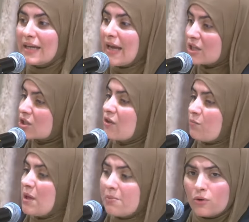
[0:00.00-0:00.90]
nation of
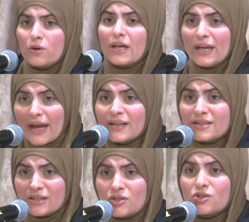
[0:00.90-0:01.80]
people who
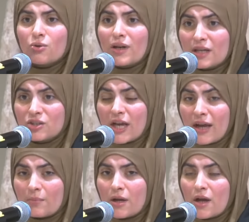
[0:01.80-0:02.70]
connected to hijab,